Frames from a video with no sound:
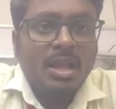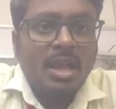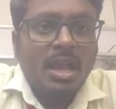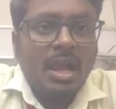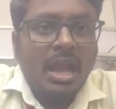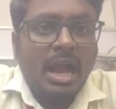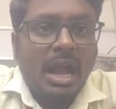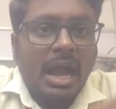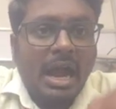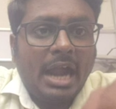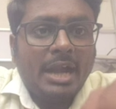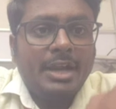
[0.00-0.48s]

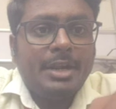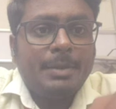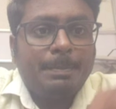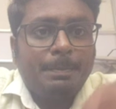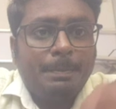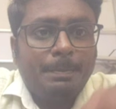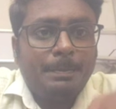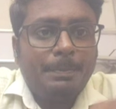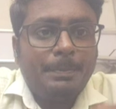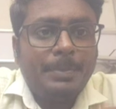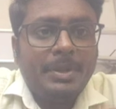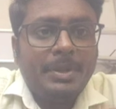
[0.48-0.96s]
and
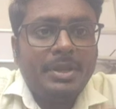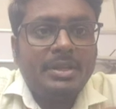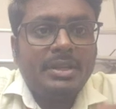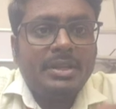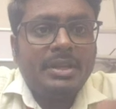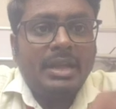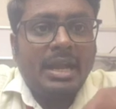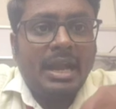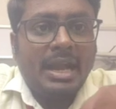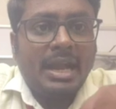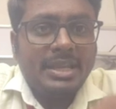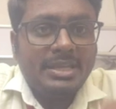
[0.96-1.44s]
pin
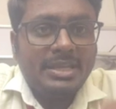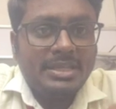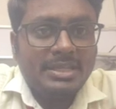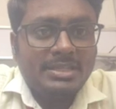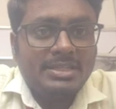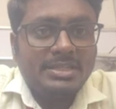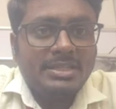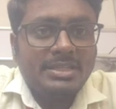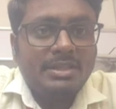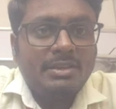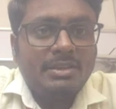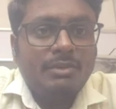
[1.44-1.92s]
INT
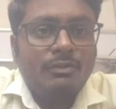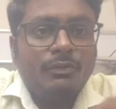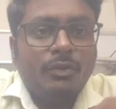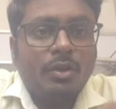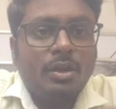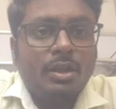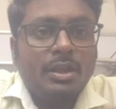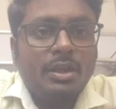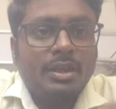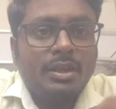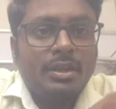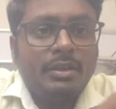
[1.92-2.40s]
for
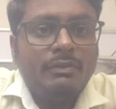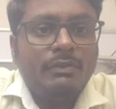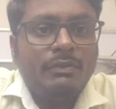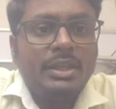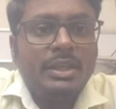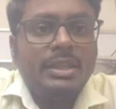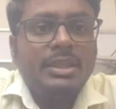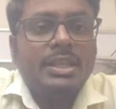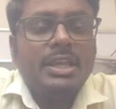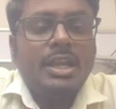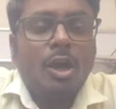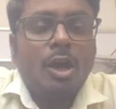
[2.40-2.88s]
giving the
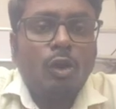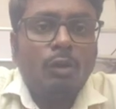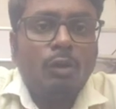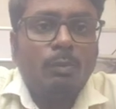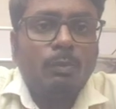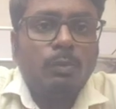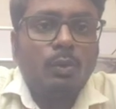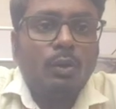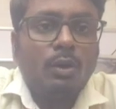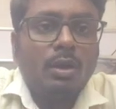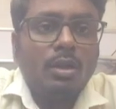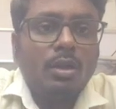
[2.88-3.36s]
output.
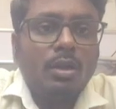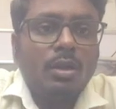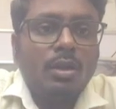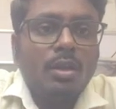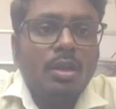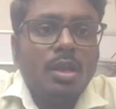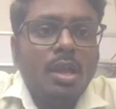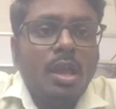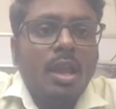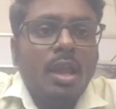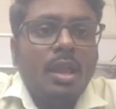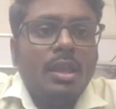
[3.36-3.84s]

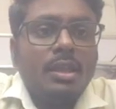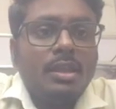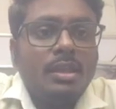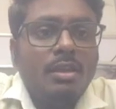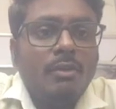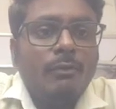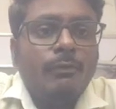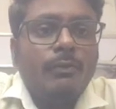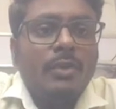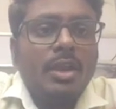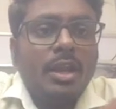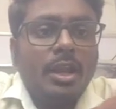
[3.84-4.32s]
If
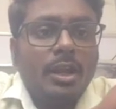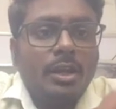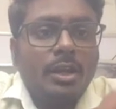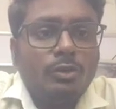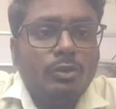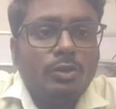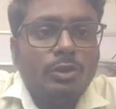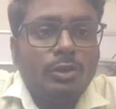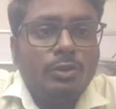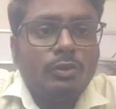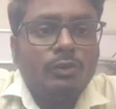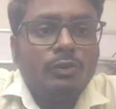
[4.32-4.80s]

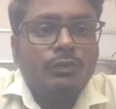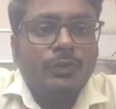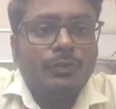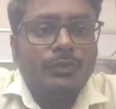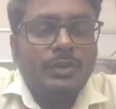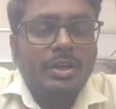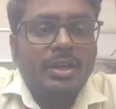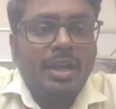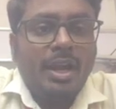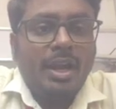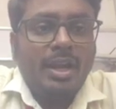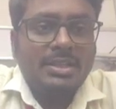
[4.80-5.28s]

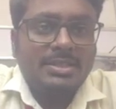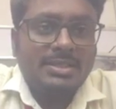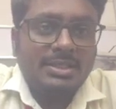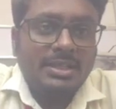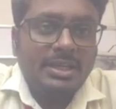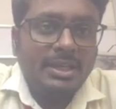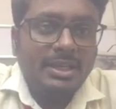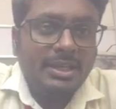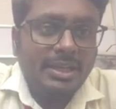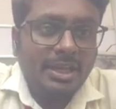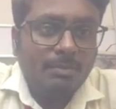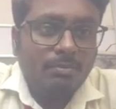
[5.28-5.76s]
8259 is
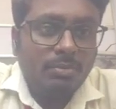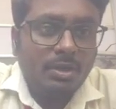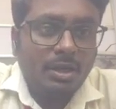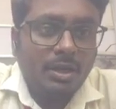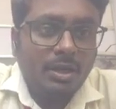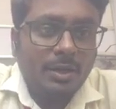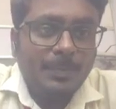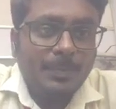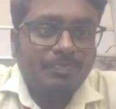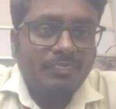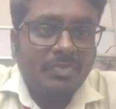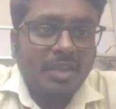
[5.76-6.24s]
enabled
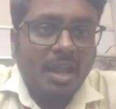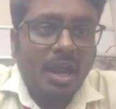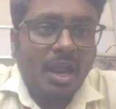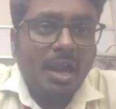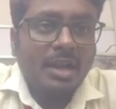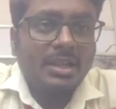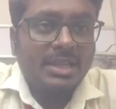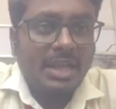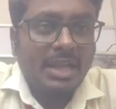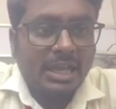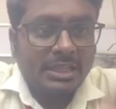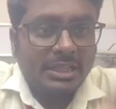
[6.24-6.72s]
and the
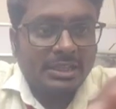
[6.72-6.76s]
other